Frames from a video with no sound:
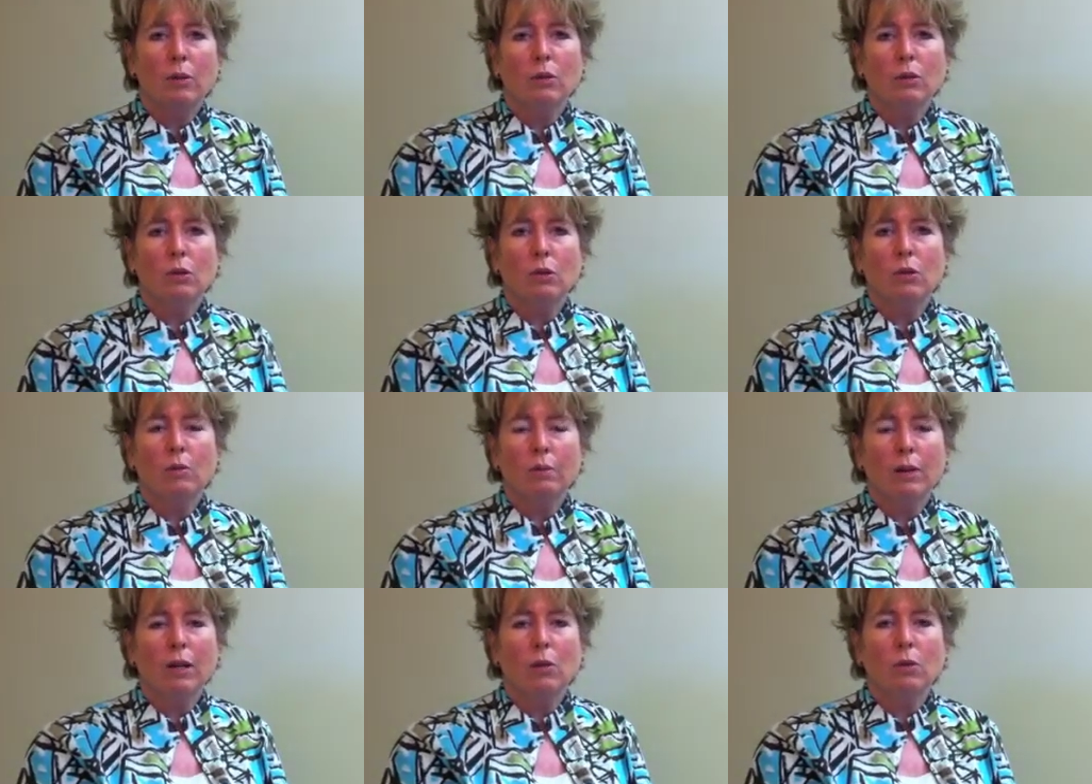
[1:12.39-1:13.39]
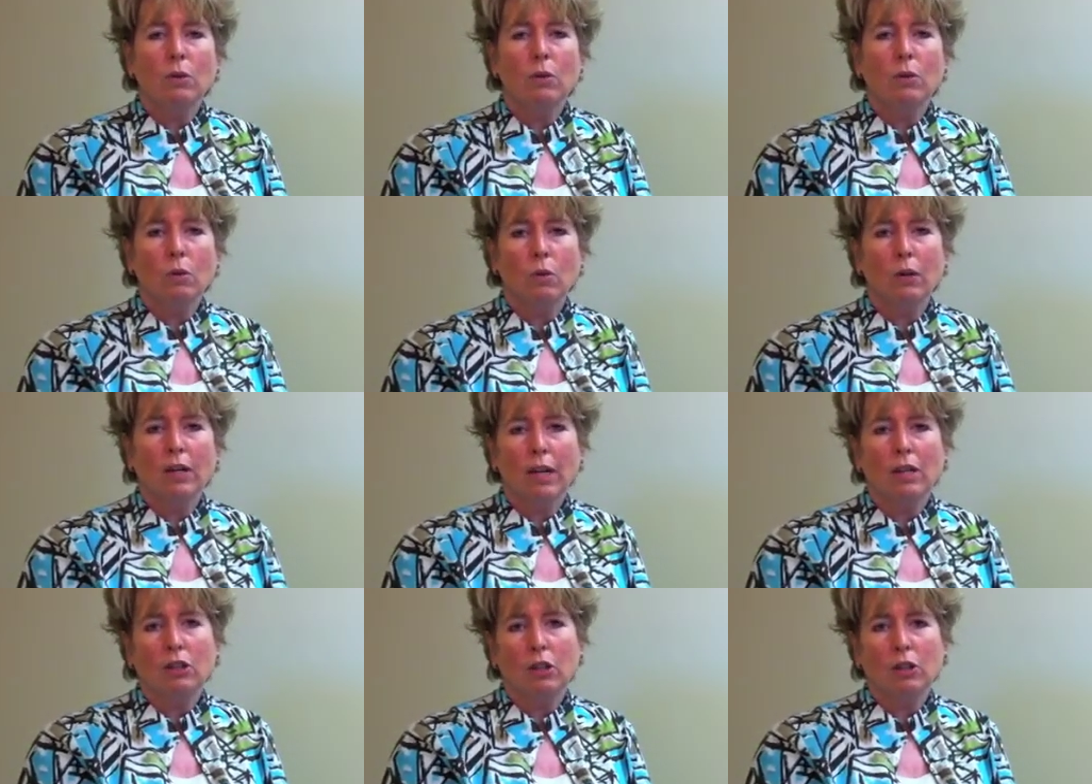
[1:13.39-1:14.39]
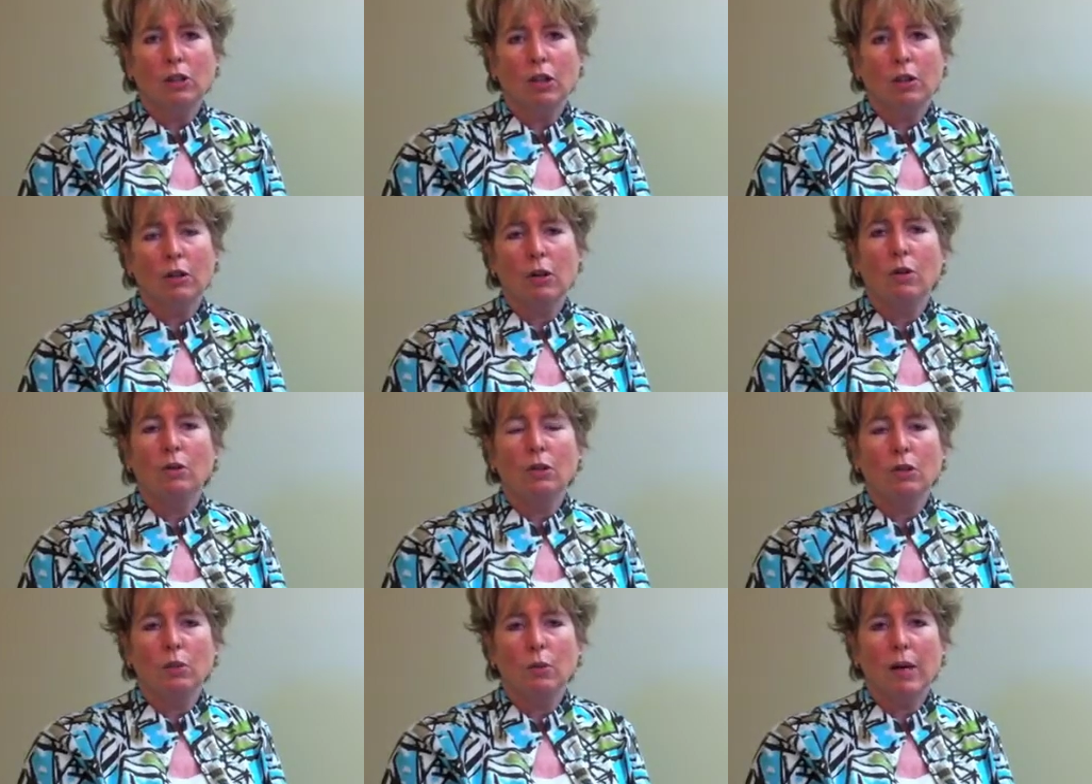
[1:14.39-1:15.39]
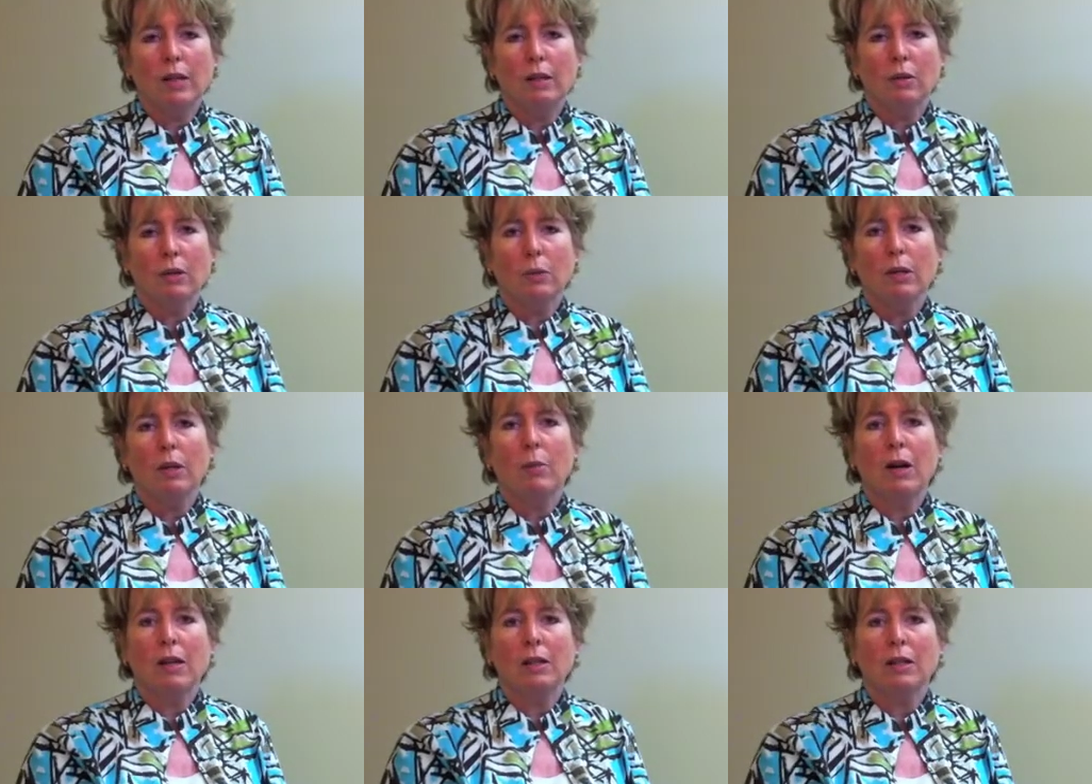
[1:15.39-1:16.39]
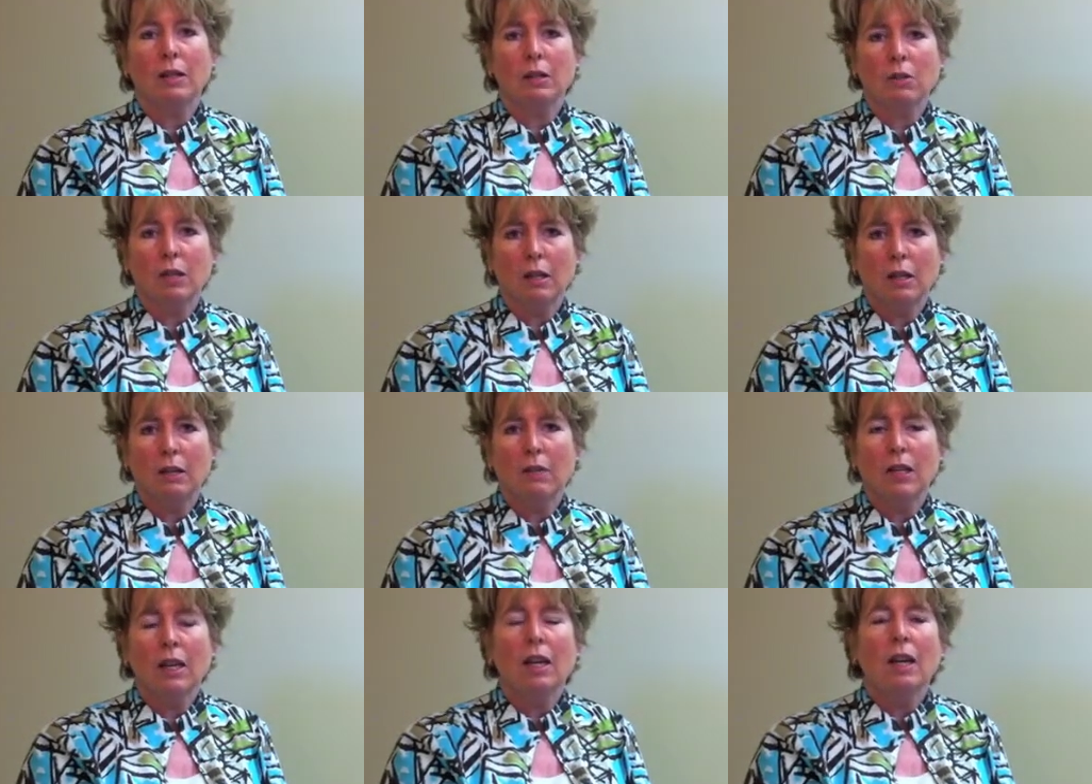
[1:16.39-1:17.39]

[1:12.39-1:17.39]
postal money order or a cashier's check, are the only two ways earnest money deposit is received.